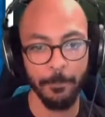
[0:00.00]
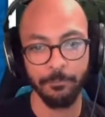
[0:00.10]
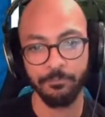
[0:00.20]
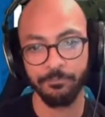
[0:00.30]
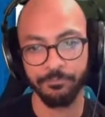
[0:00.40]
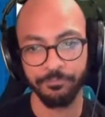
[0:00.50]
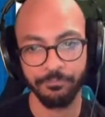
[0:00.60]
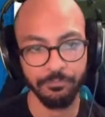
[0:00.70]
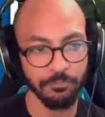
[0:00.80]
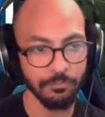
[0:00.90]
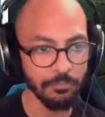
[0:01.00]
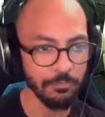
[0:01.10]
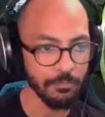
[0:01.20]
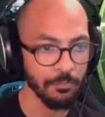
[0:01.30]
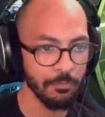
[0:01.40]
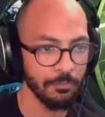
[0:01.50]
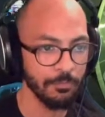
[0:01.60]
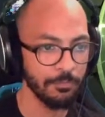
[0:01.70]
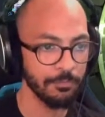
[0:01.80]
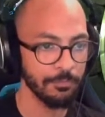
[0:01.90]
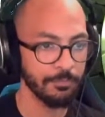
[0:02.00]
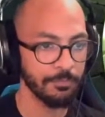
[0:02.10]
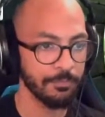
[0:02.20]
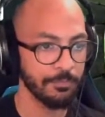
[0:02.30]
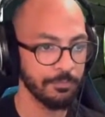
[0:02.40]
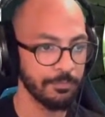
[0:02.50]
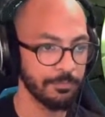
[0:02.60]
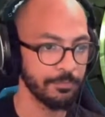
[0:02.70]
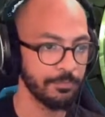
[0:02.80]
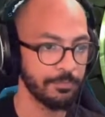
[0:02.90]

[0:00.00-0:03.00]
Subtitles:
Nothing is said.